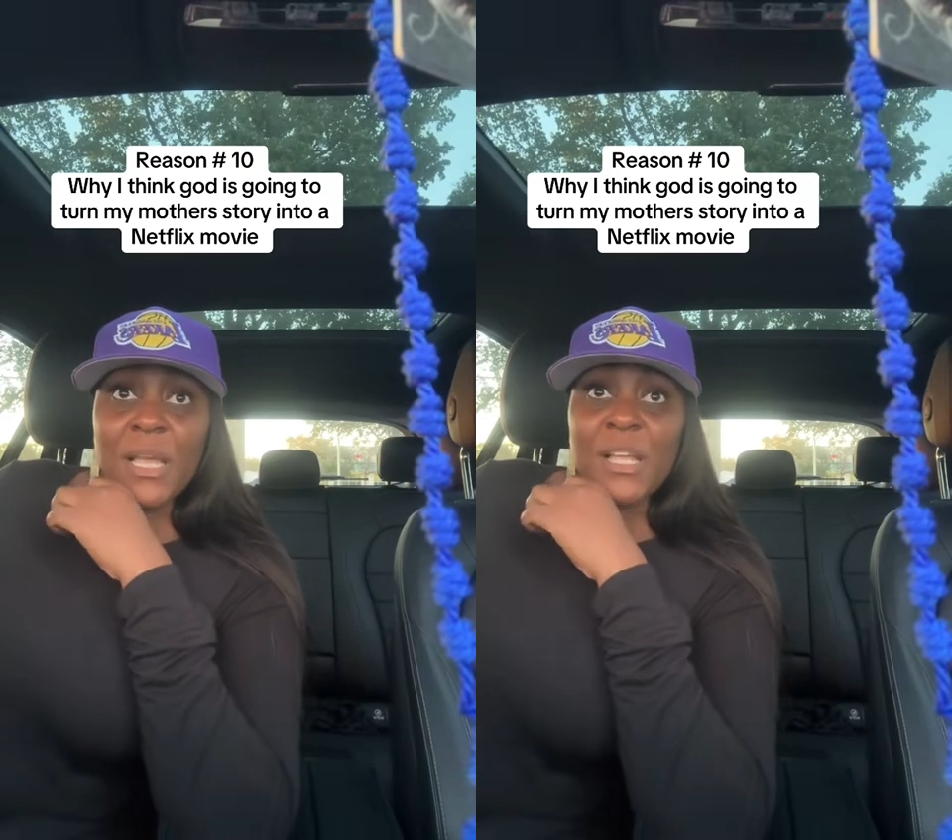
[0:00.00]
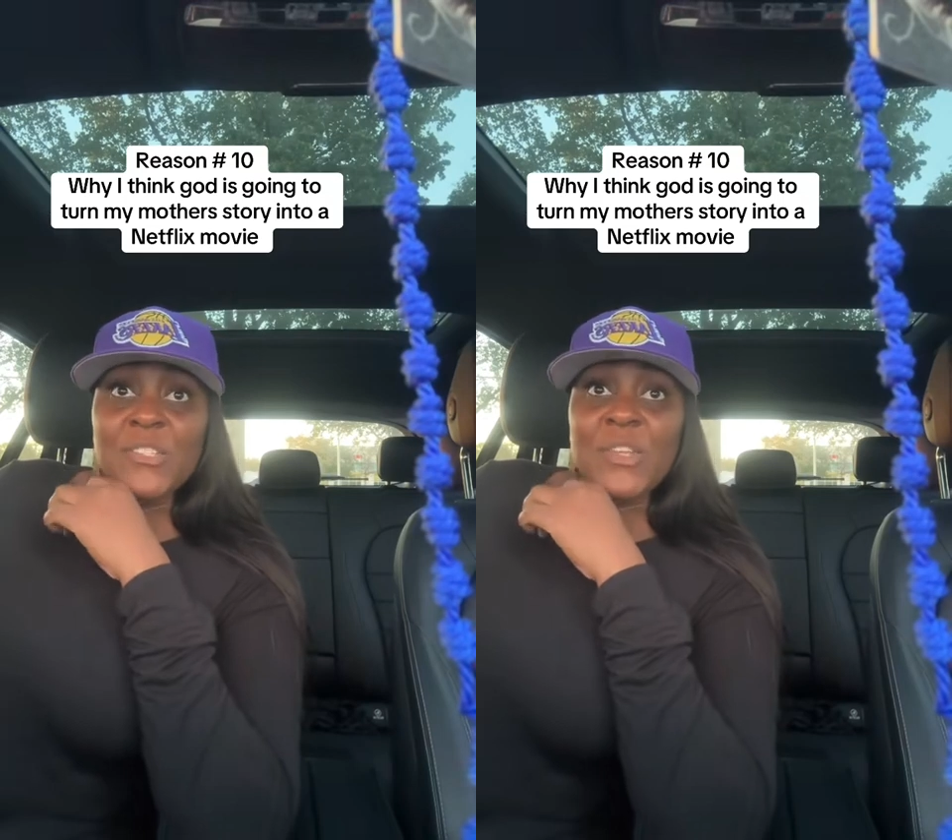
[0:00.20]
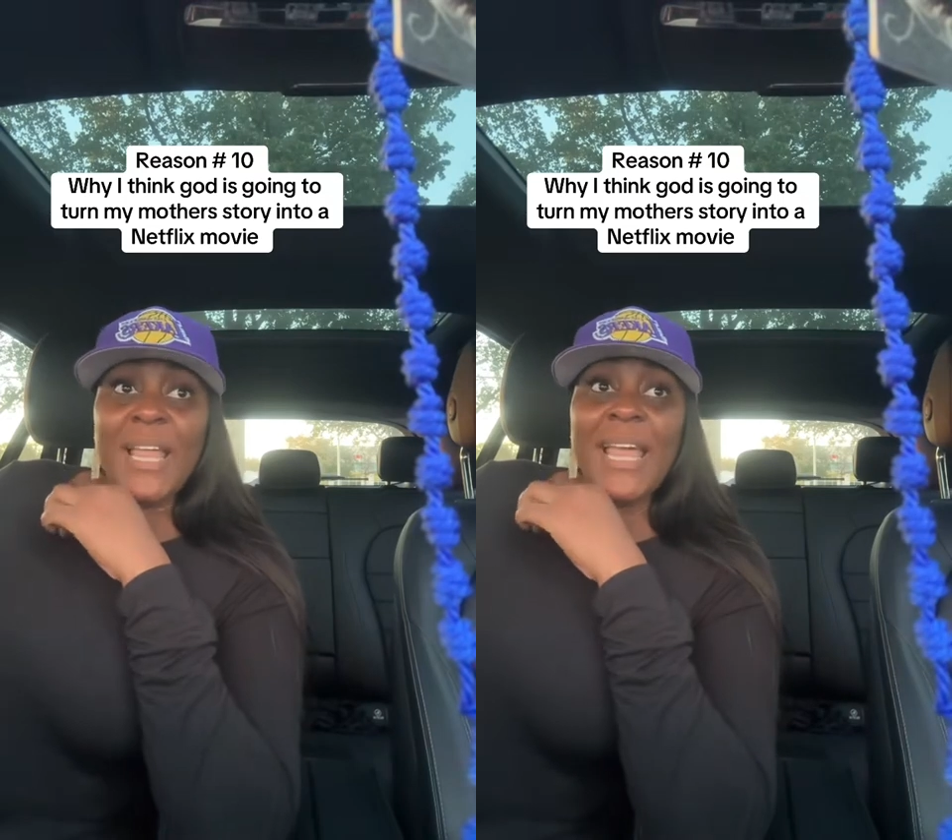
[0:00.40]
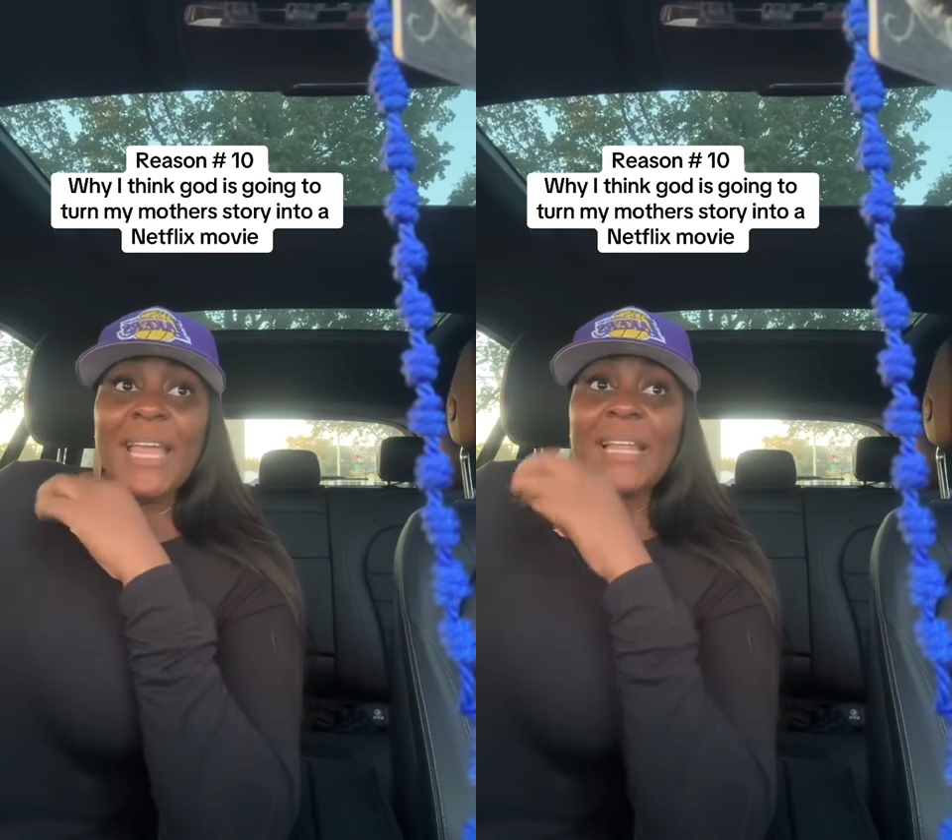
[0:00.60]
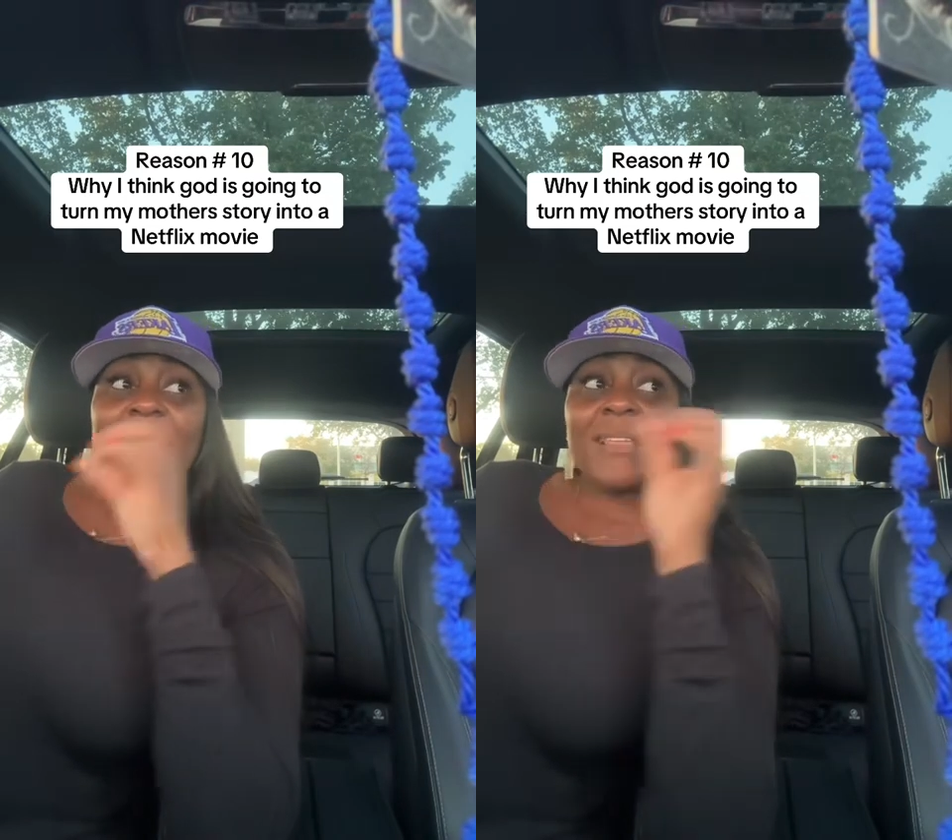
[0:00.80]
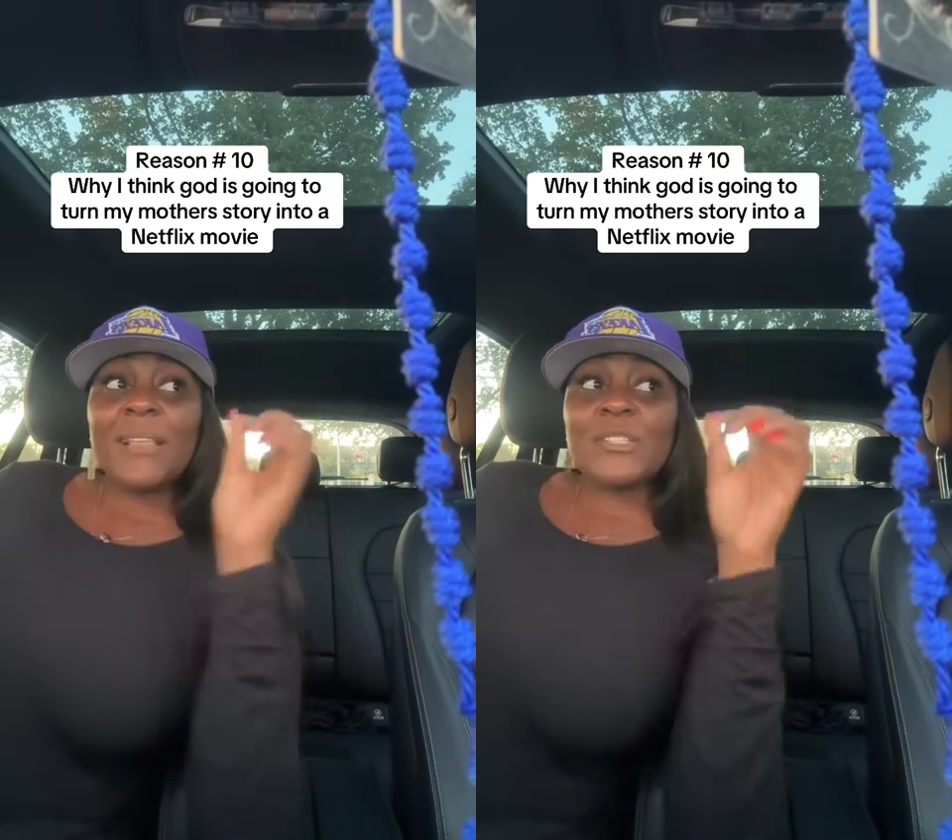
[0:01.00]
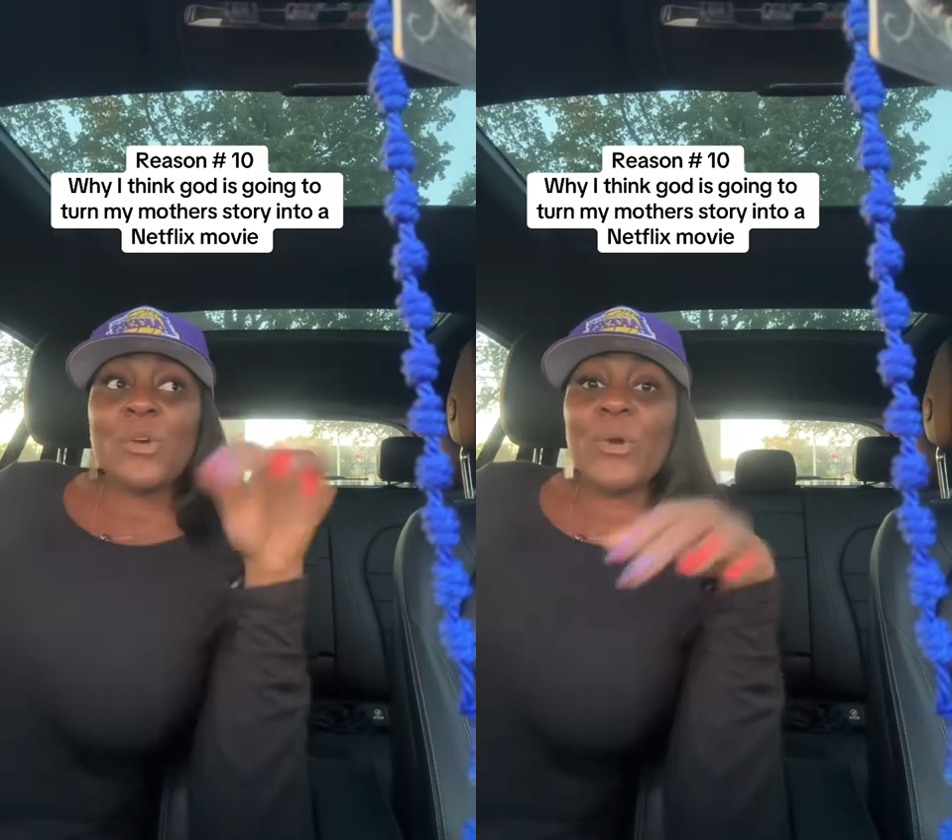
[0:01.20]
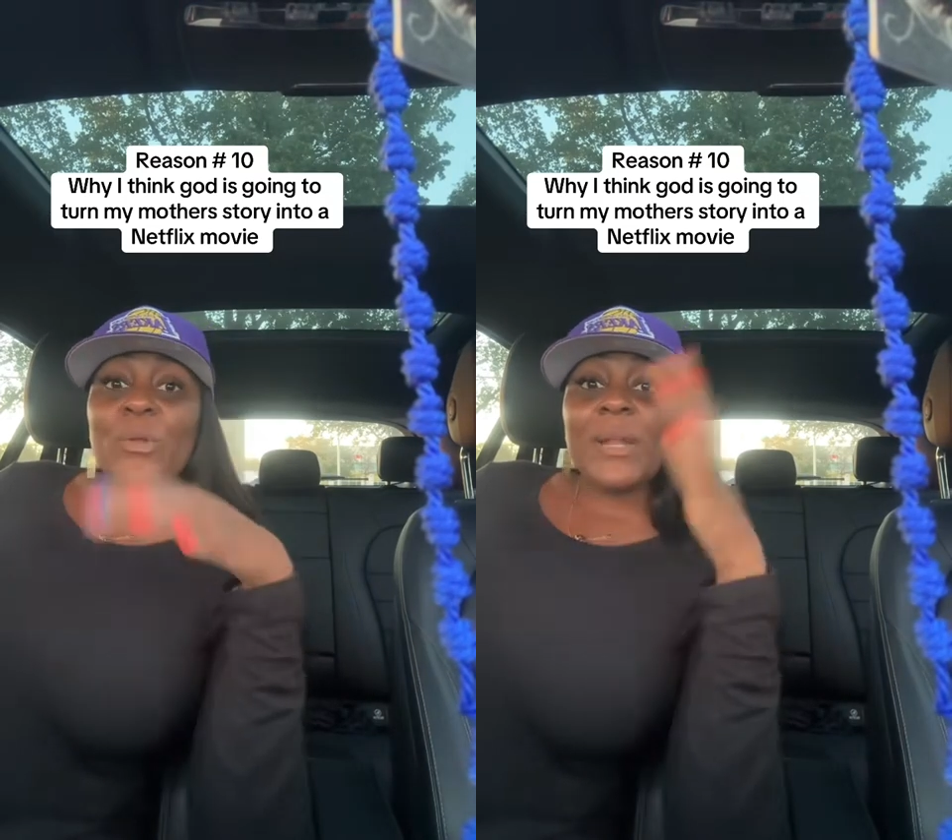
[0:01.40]
so that anything that's
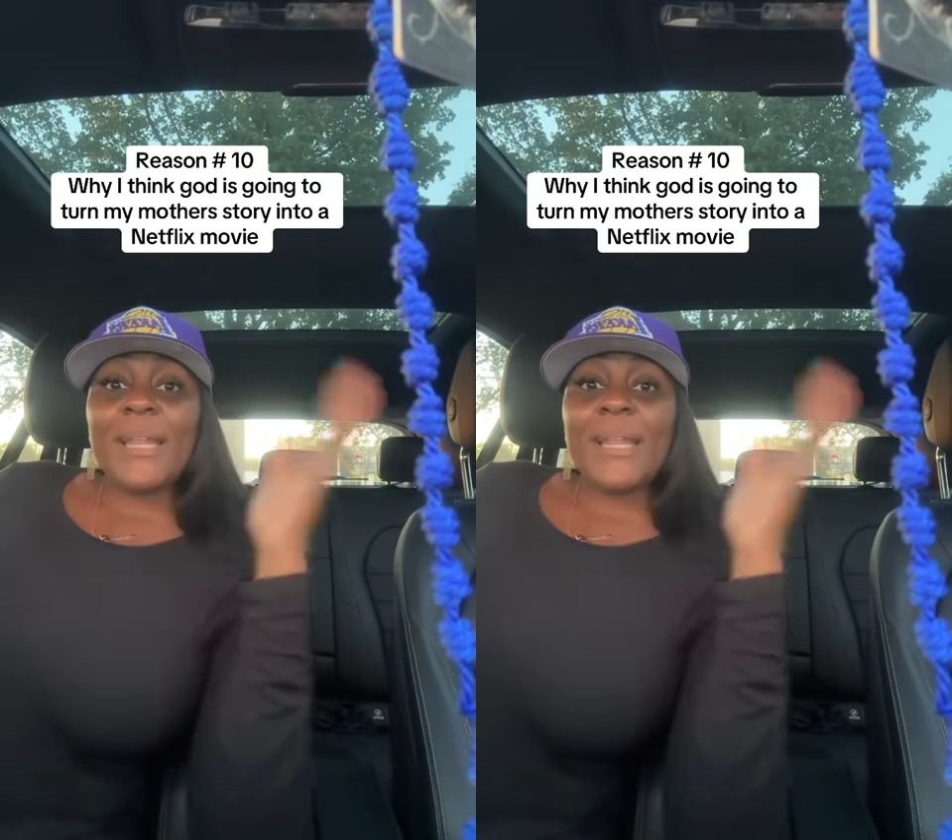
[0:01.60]
going on